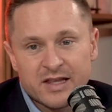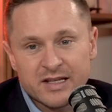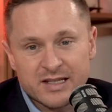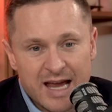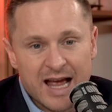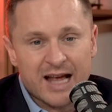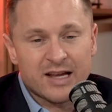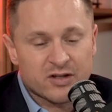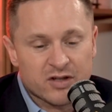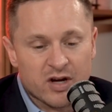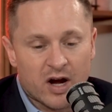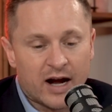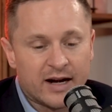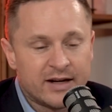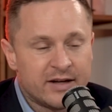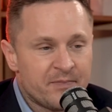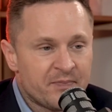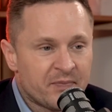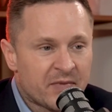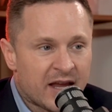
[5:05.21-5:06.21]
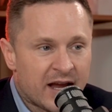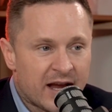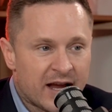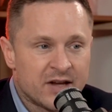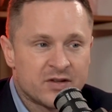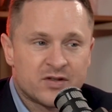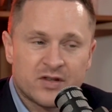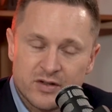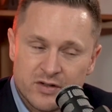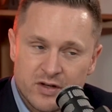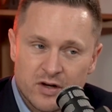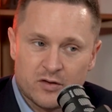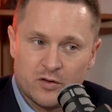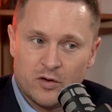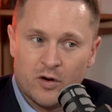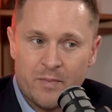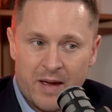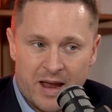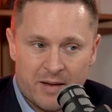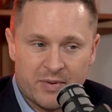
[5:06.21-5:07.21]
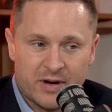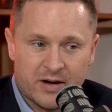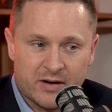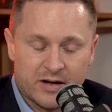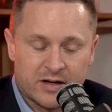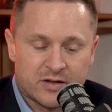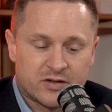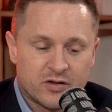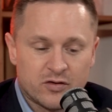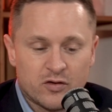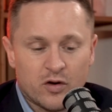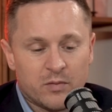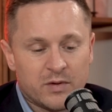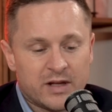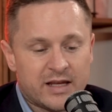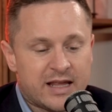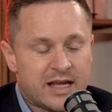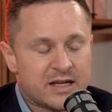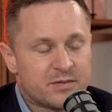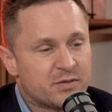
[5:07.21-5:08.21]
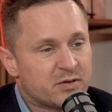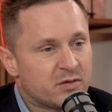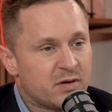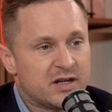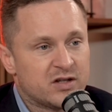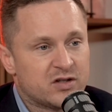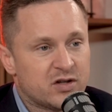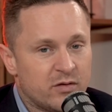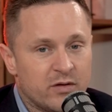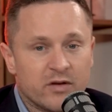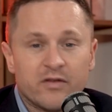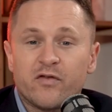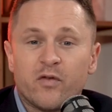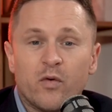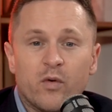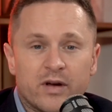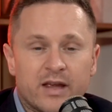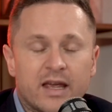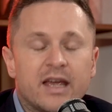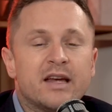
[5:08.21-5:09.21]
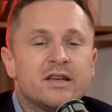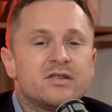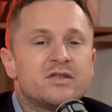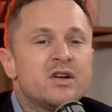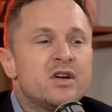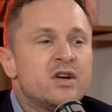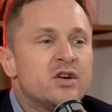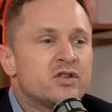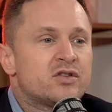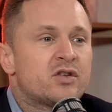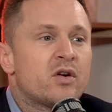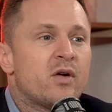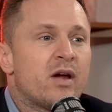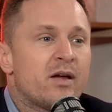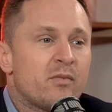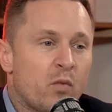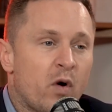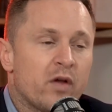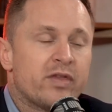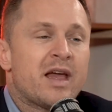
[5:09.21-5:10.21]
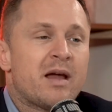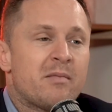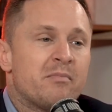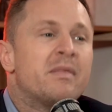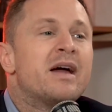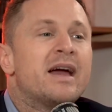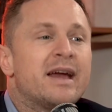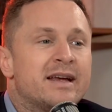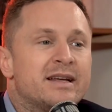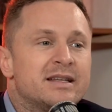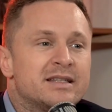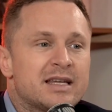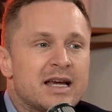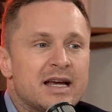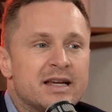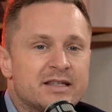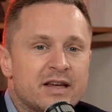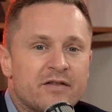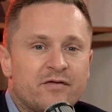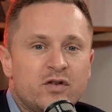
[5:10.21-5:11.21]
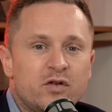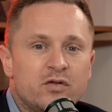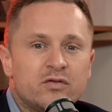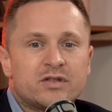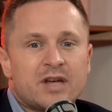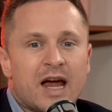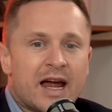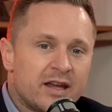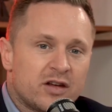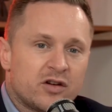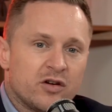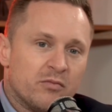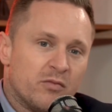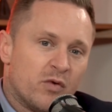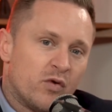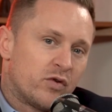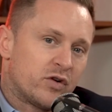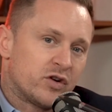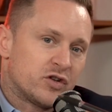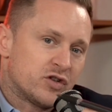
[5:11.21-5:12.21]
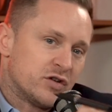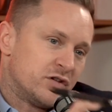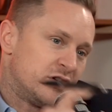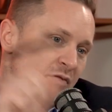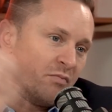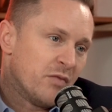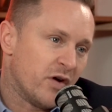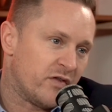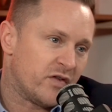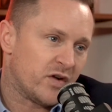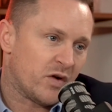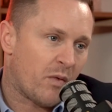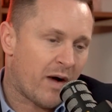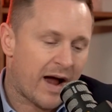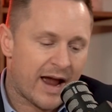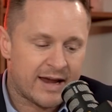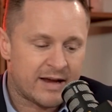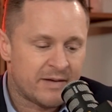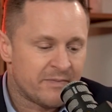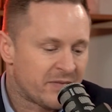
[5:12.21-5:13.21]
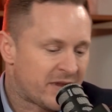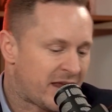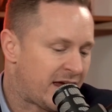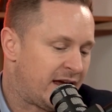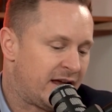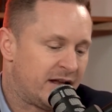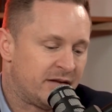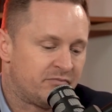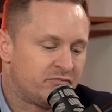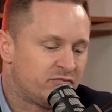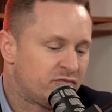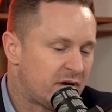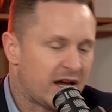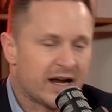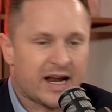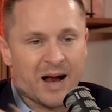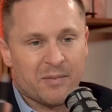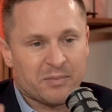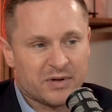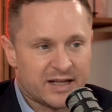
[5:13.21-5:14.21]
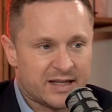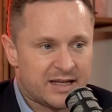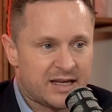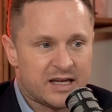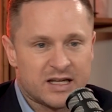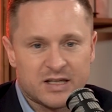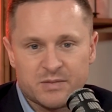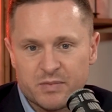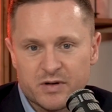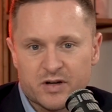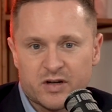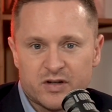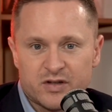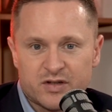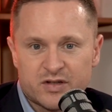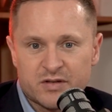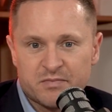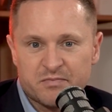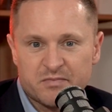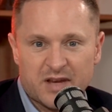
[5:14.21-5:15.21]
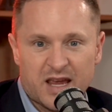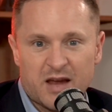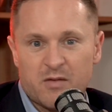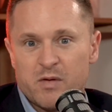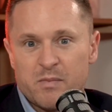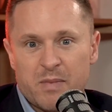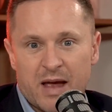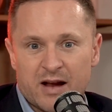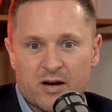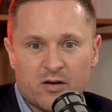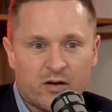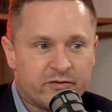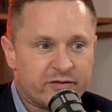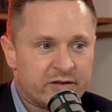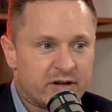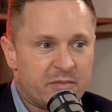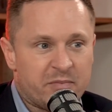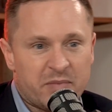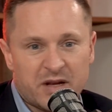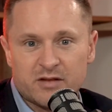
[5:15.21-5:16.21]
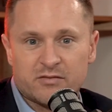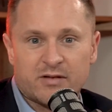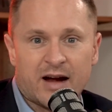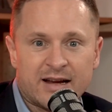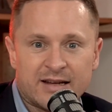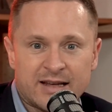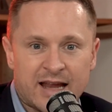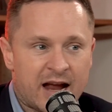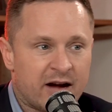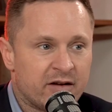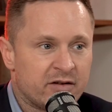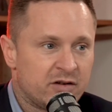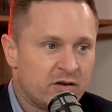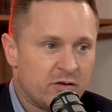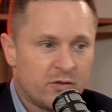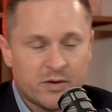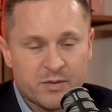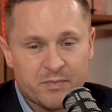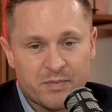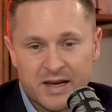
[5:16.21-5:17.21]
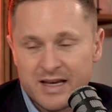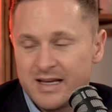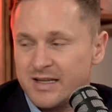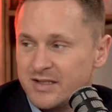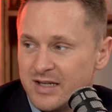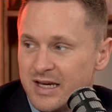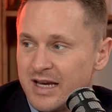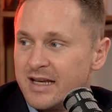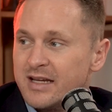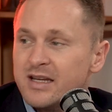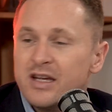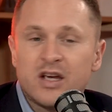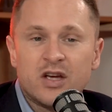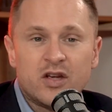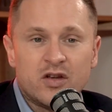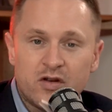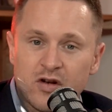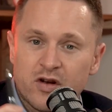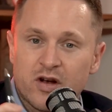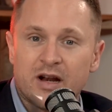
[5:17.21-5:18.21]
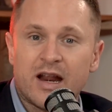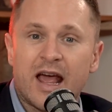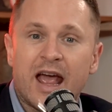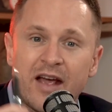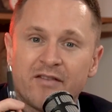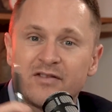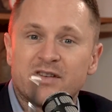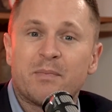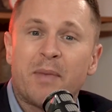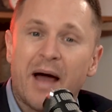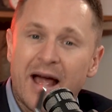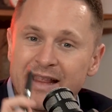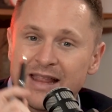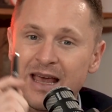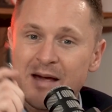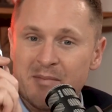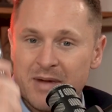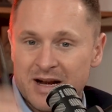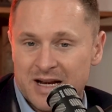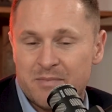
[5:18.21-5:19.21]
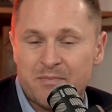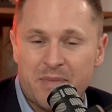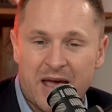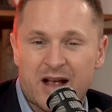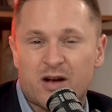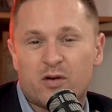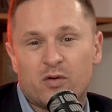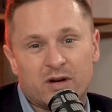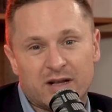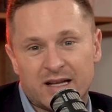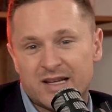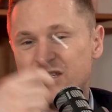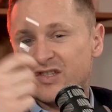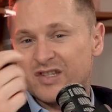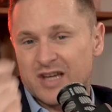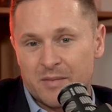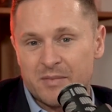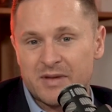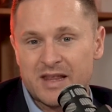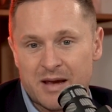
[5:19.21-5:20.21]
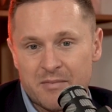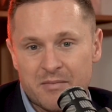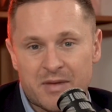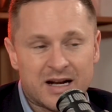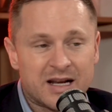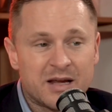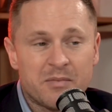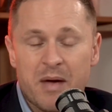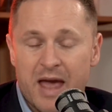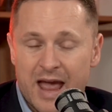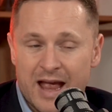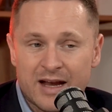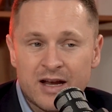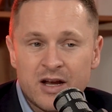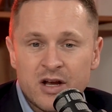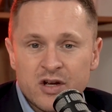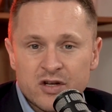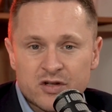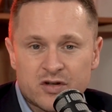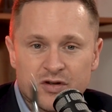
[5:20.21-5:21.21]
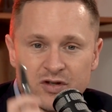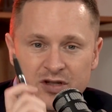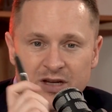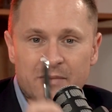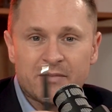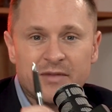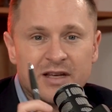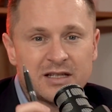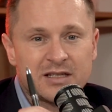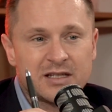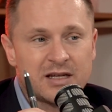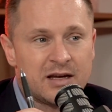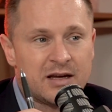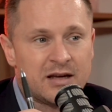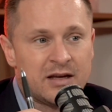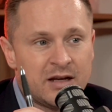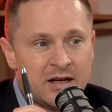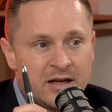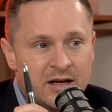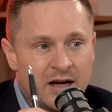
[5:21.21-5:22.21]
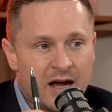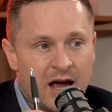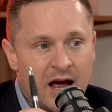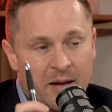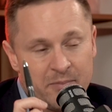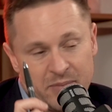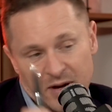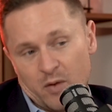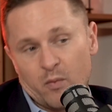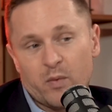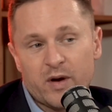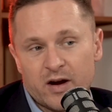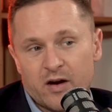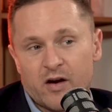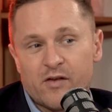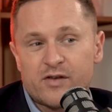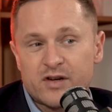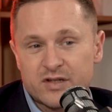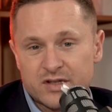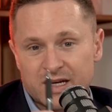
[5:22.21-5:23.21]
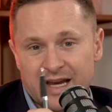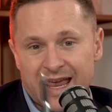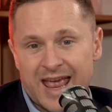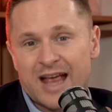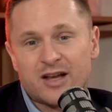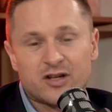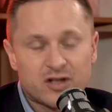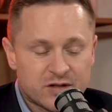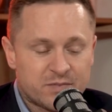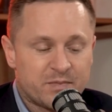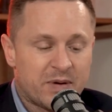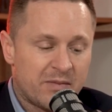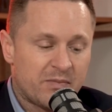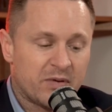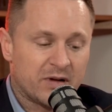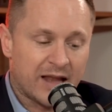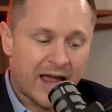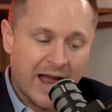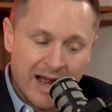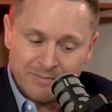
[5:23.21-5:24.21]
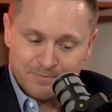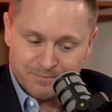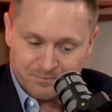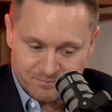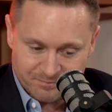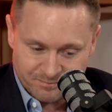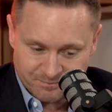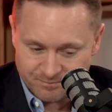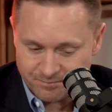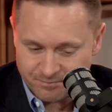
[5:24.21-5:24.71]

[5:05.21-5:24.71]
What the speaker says: The downside is there's a clawback period. So normally that's between 2 and 4 years. So what that means is if you take your mortgage and you move it away in a couple of years because KiwiBank are offering a better rate now and you're with BNZ, you're going to have to pay that money back, or at least some of that money back. So something to be aware of, because it catches people out.